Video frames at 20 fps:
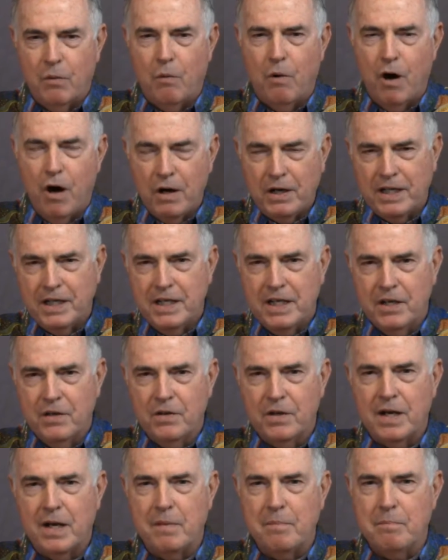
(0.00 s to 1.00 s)
walking
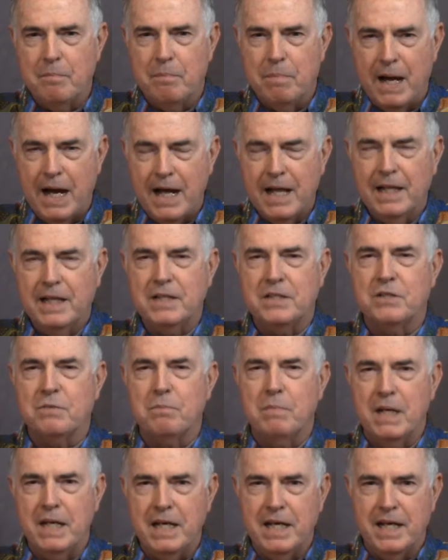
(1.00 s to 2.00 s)
on a balance
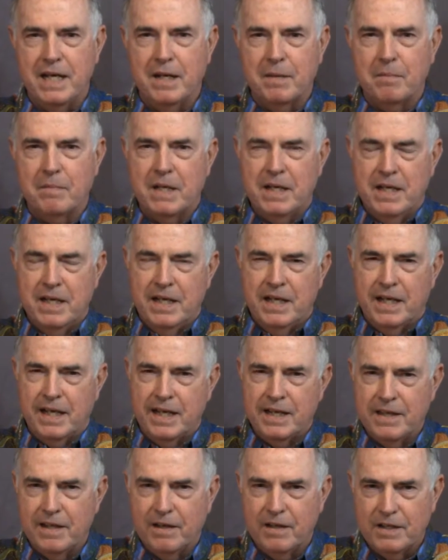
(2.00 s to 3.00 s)
beam.
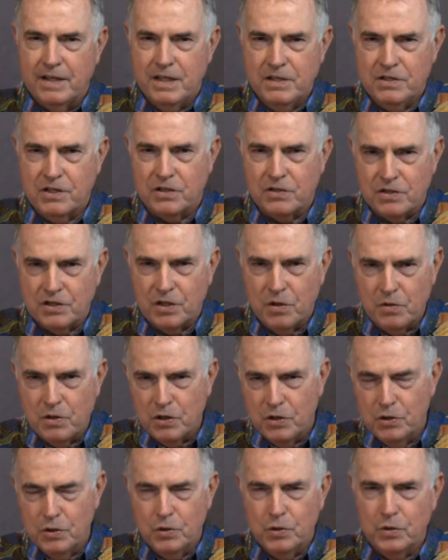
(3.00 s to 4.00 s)
And I thought, this is so
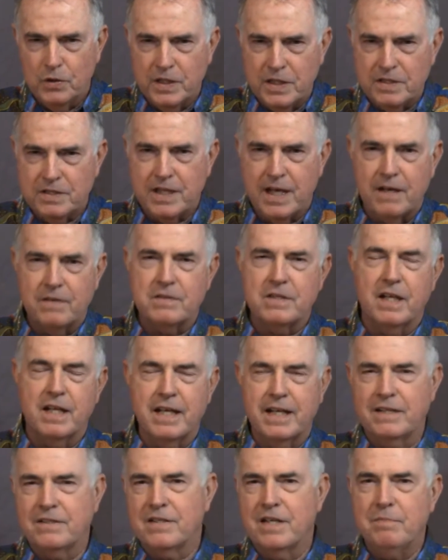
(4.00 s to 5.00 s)
cool. This sounds
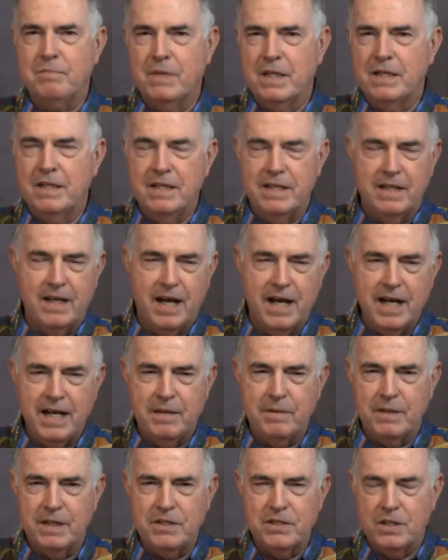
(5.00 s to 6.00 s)
like something that
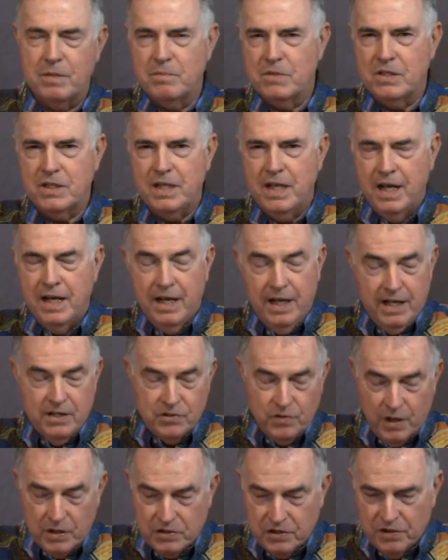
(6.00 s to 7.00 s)
IHMC.
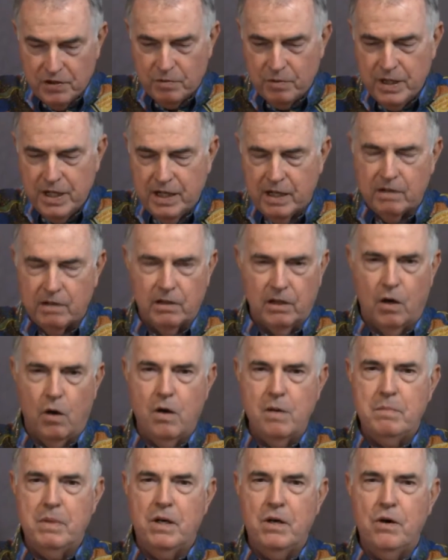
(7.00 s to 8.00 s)
So I started reading.
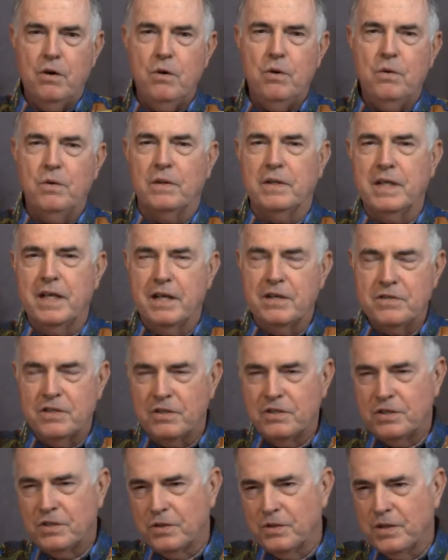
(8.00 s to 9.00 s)
Lo and behold, there's
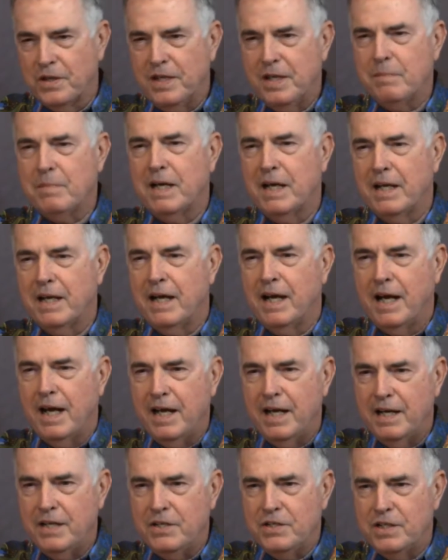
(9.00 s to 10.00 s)
a story about
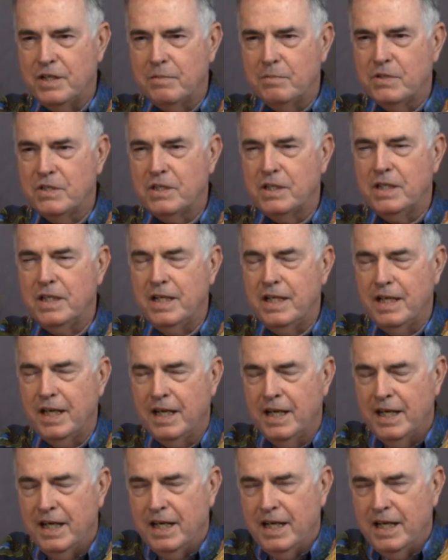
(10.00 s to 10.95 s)
IHMC